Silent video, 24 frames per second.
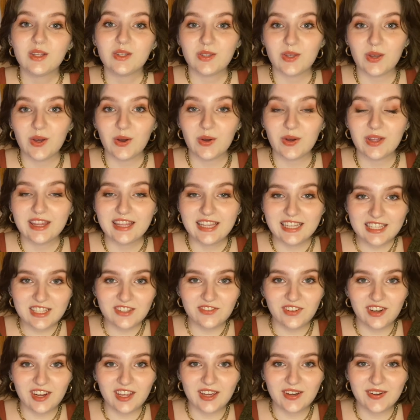So this
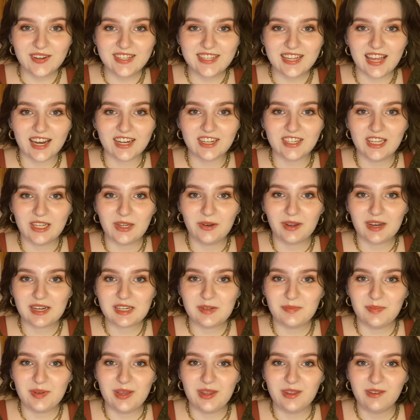video is actually going to
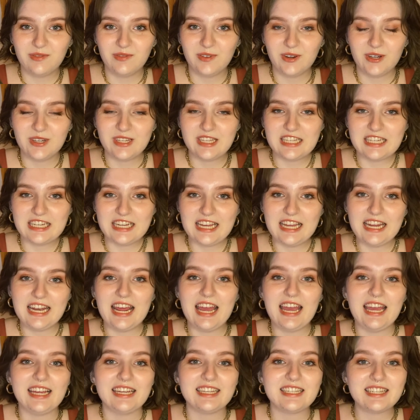be the first in
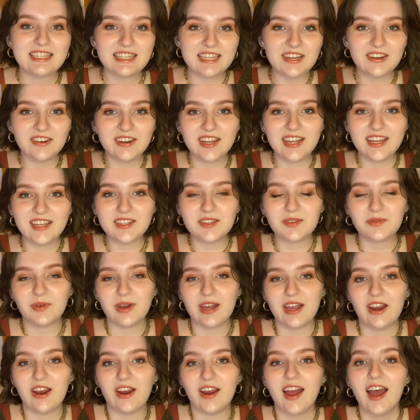a series
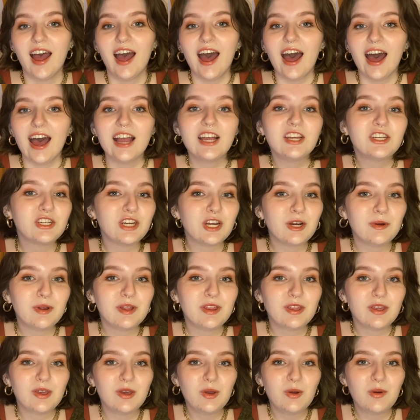where I share
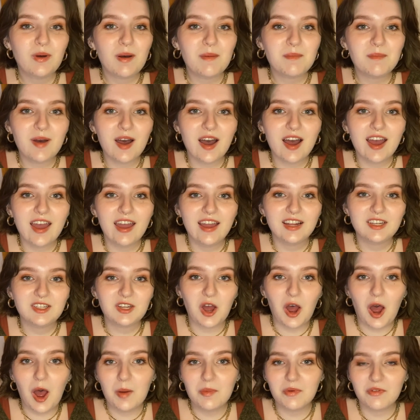with you my
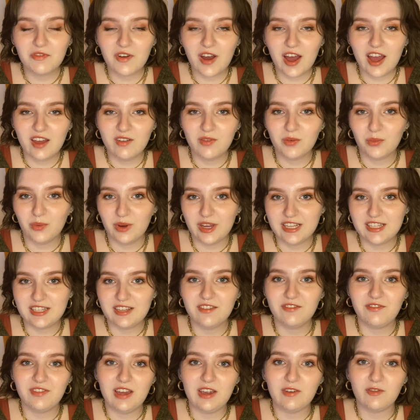top 5
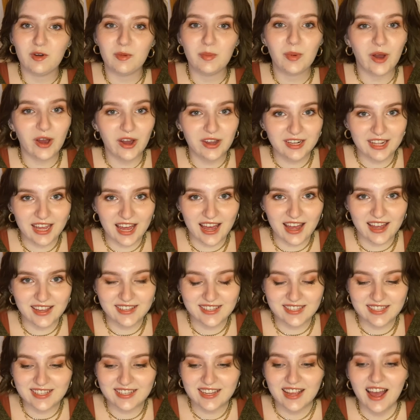recent favorite
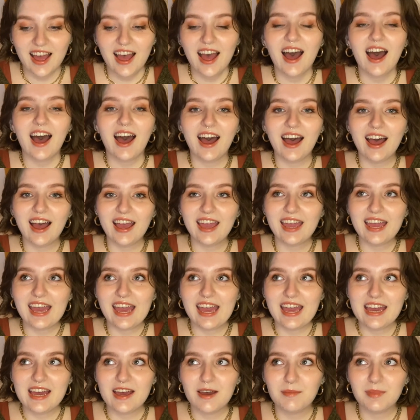podcasts. I
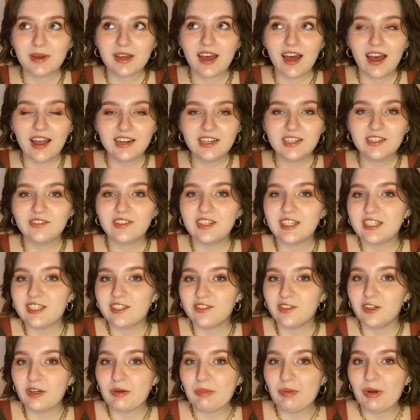am kind of a
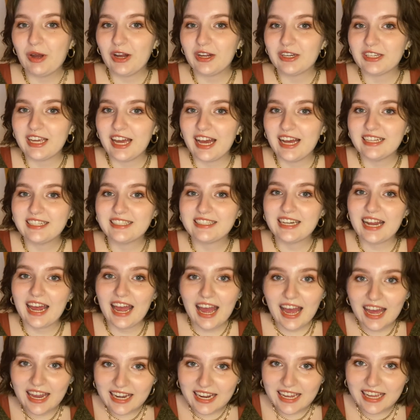severe podcast
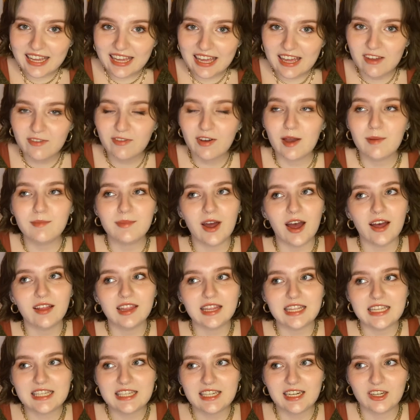addict. If I'm not
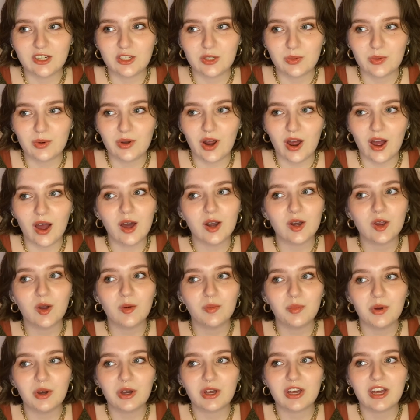listening to an
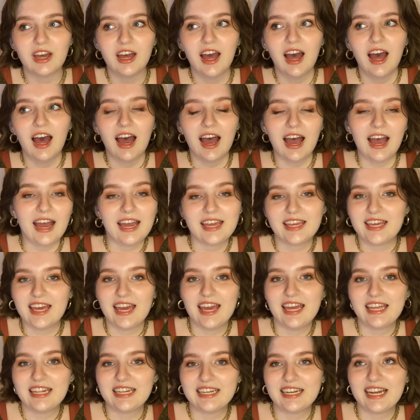audiobook, I
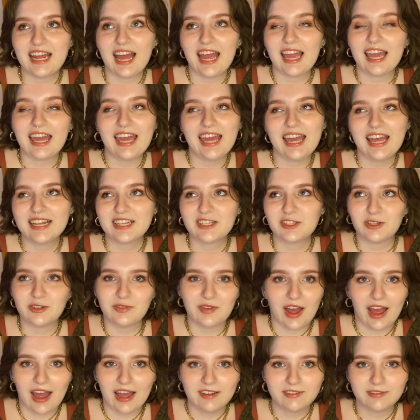can't
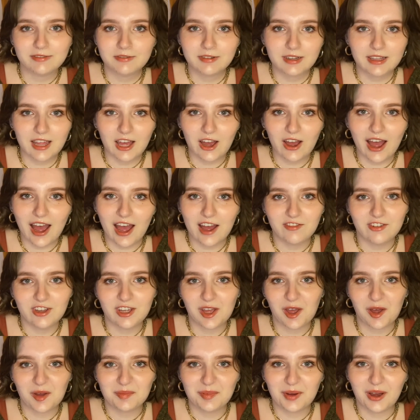survive without
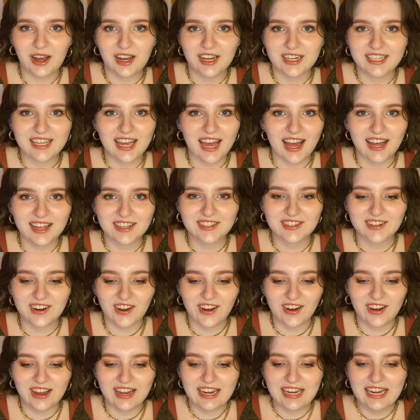having a podcast
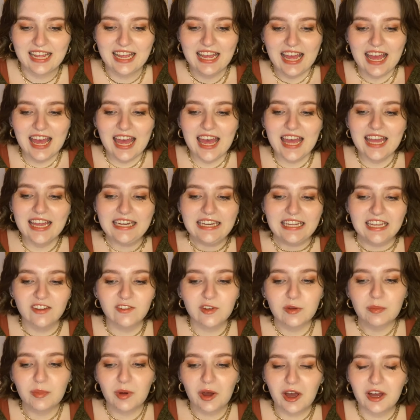on. And
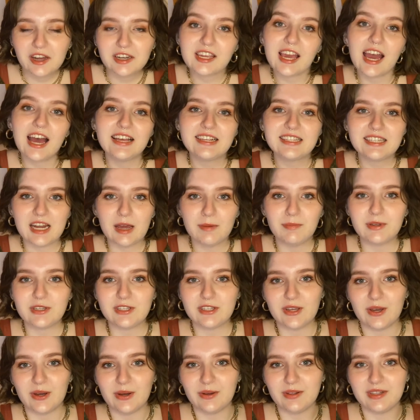even podcast
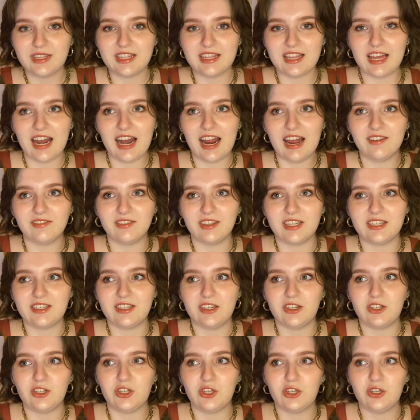episodes that I've
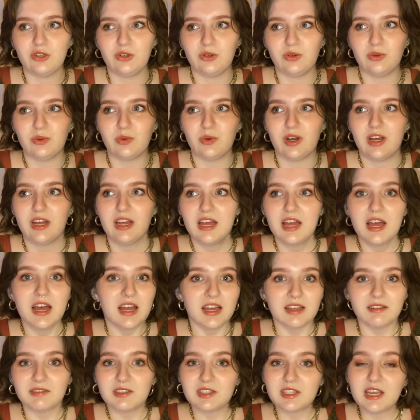listened to
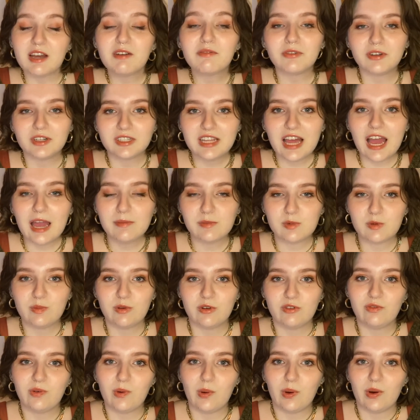several times
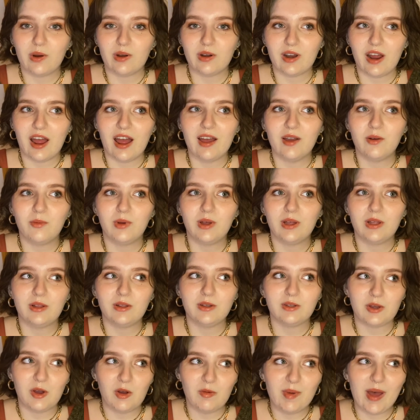before, I will
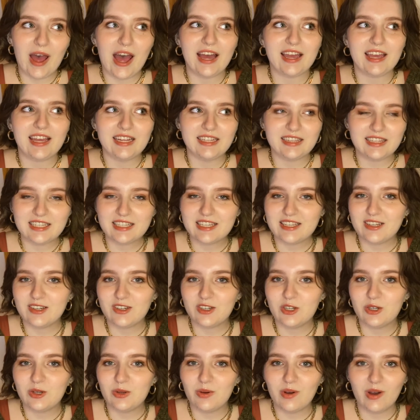go back and listen
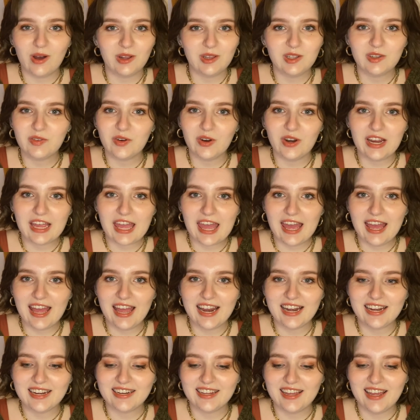to all over
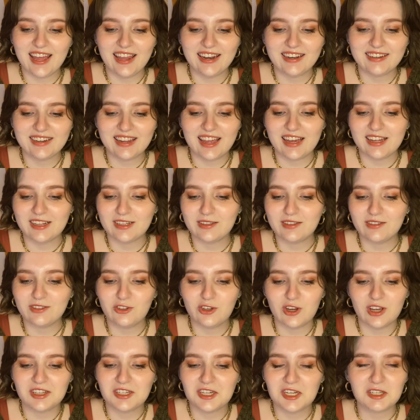again and get
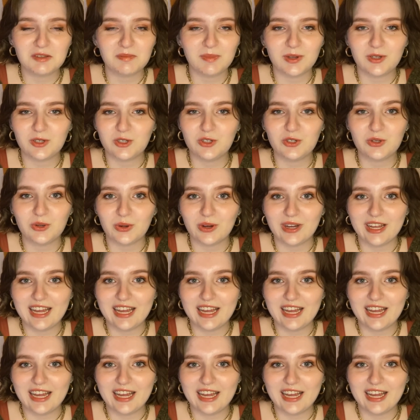just as much joy